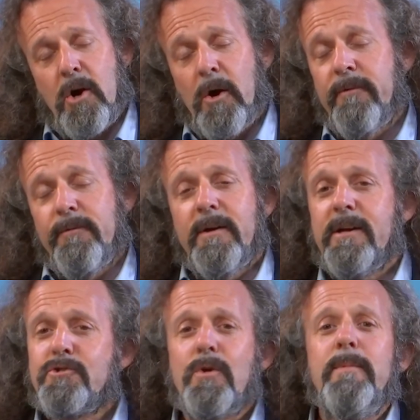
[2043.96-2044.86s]
our
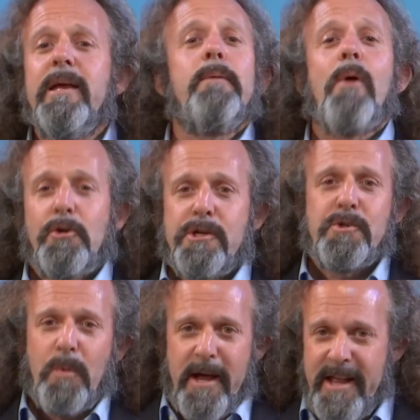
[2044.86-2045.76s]
extremely
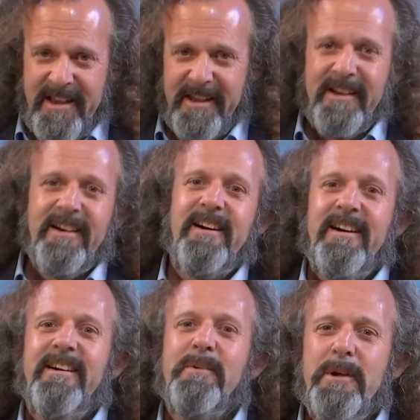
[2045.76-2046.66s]
immodest way,
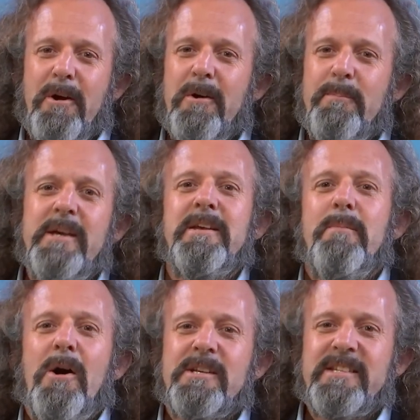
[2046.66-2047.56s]
we are a bit
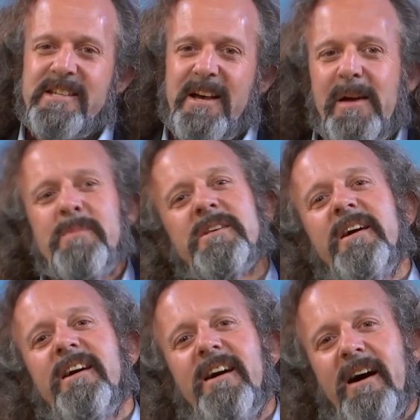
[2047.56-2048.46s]
immodest at times,
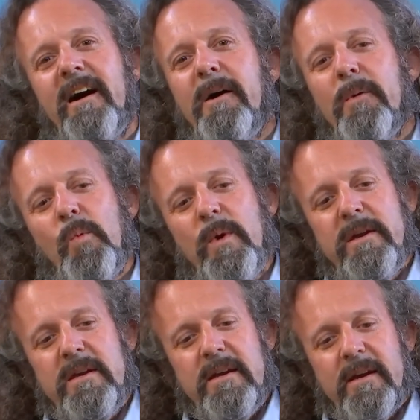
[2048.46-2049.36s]

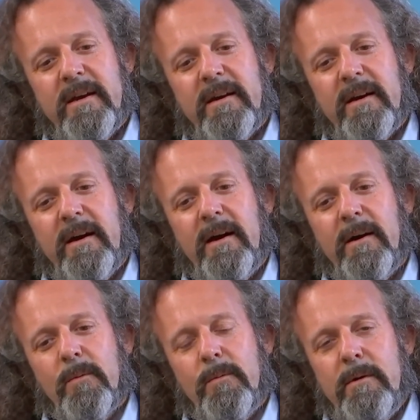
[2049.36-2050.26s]
we
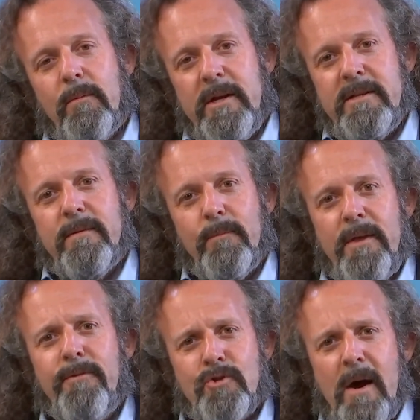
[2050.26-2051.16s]

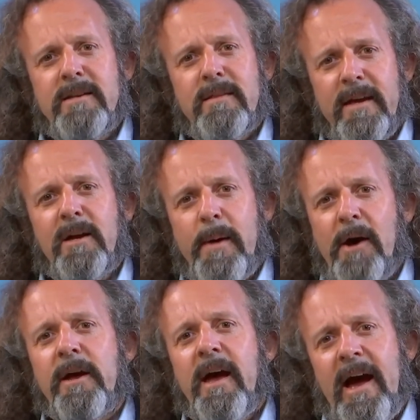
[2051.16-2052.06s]
try to think
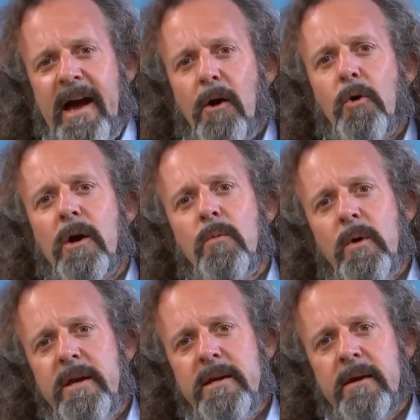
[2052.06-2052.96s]
about how can
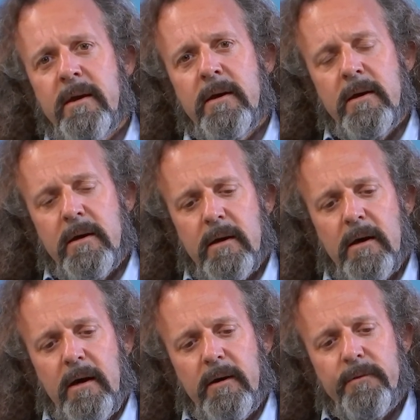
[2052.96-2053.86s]
we
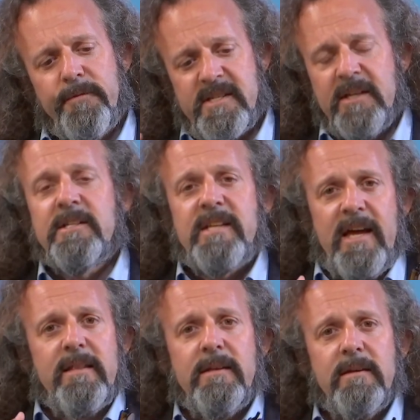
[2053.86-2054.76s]

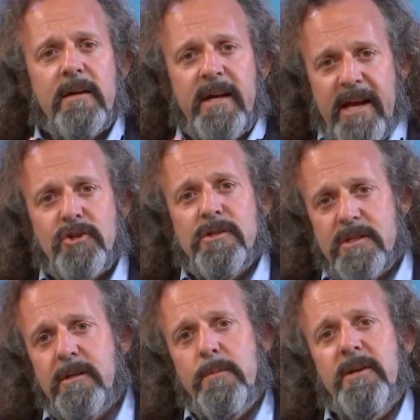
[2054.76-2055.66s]
facilitate the connections
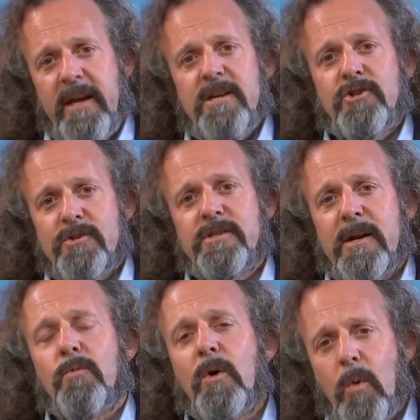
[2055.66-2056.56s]
and communications
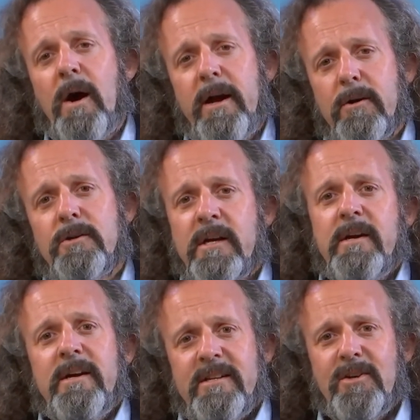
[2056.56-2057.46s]
that are required
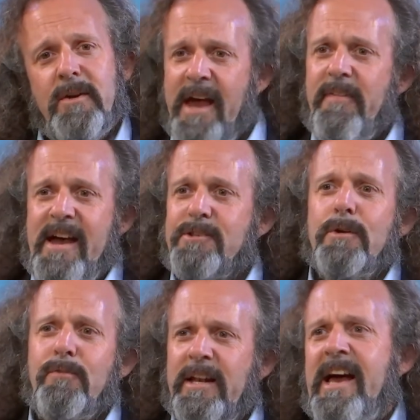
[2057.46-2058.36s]
to get that
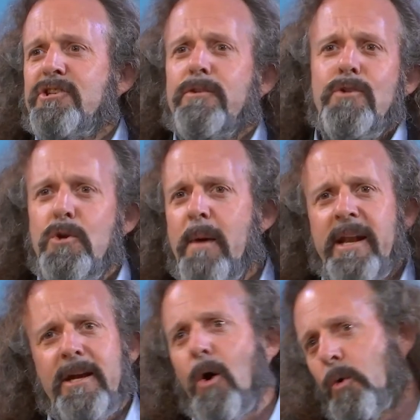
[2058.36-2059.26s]
sort of clash of new
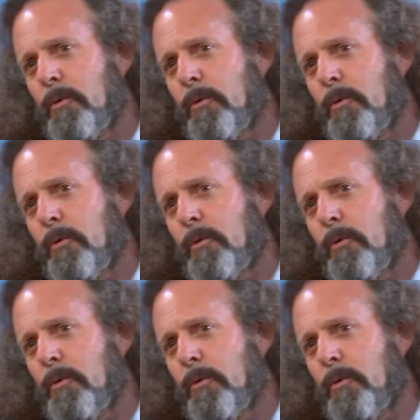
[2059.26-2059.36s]
money,